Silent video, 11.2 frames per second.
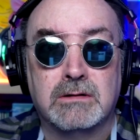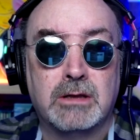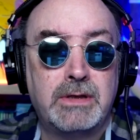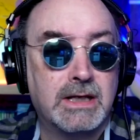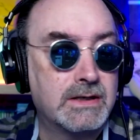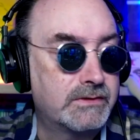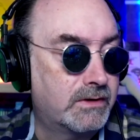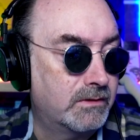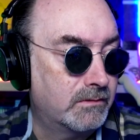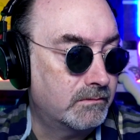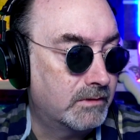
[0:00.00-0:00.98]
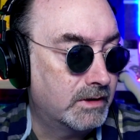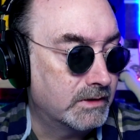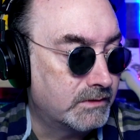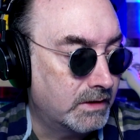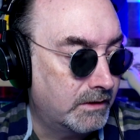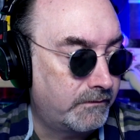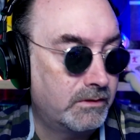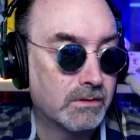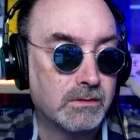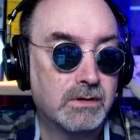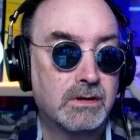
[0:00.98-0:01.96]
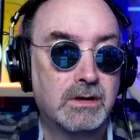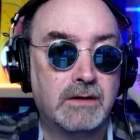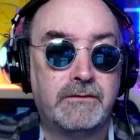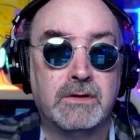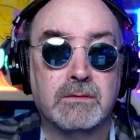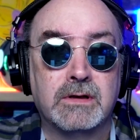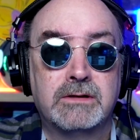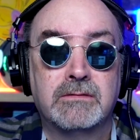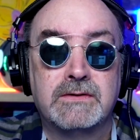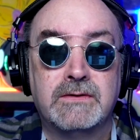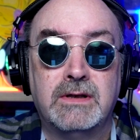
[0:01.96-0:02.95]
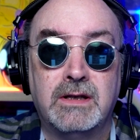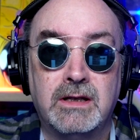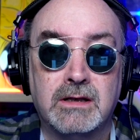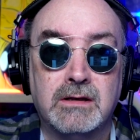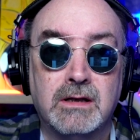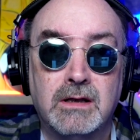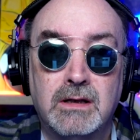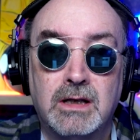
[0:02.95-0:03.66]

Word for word: let me ask you this: if you're if you're interested in